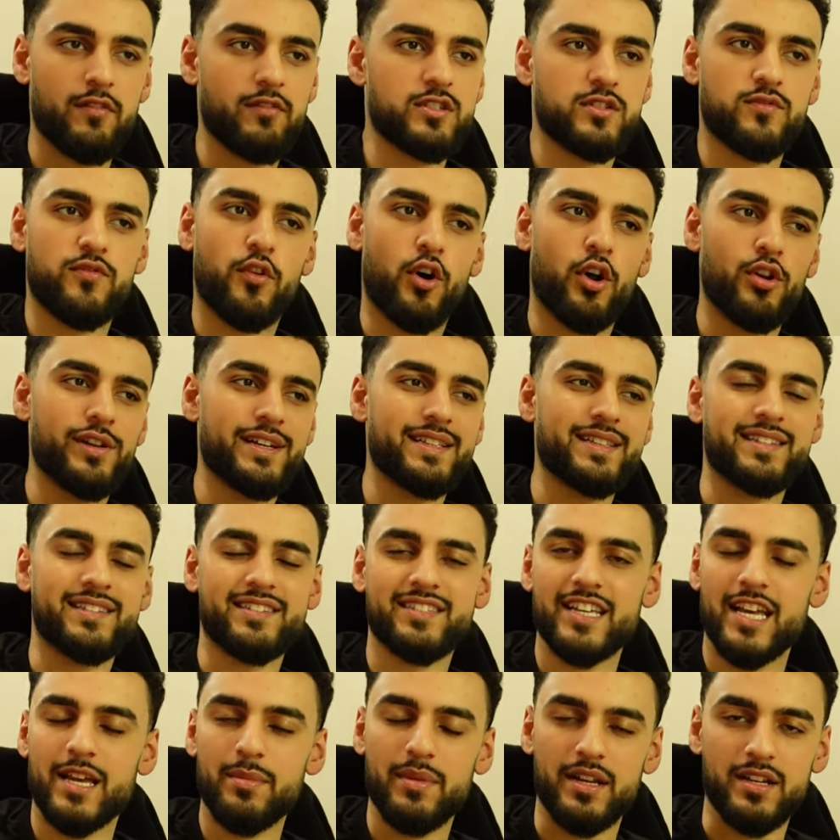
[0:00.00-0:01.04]
I was following the
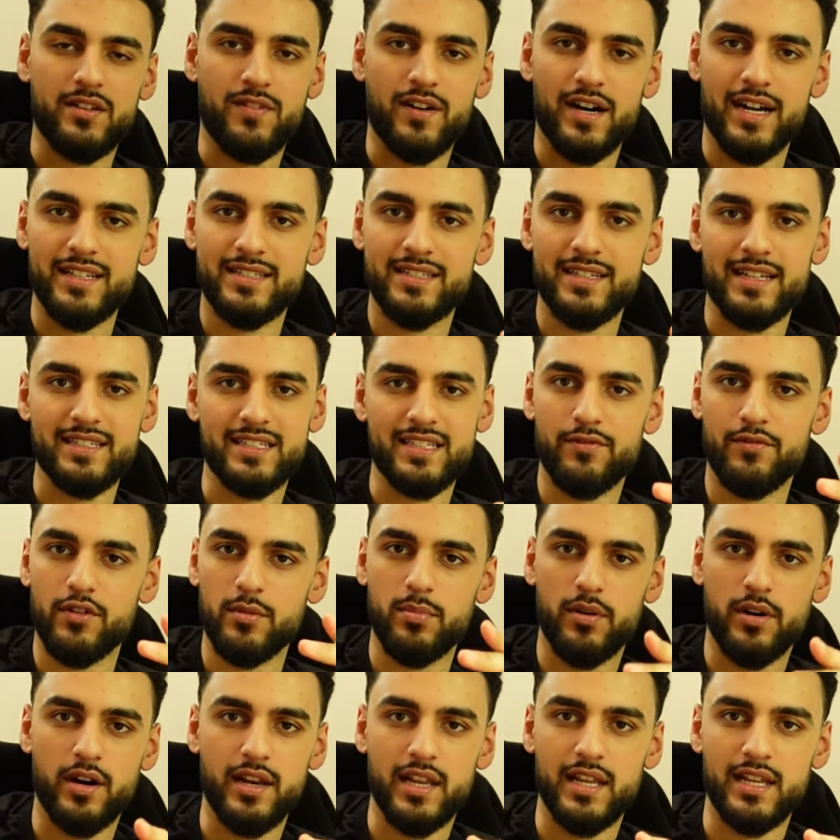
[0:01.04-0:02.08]
same advice as
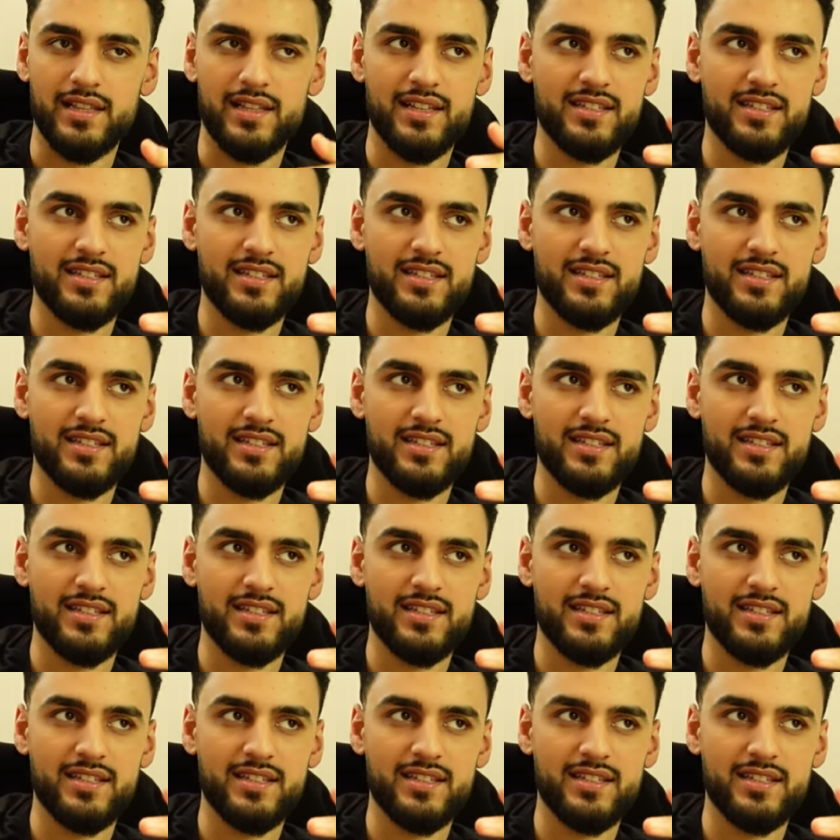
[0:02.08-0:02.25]
everybody,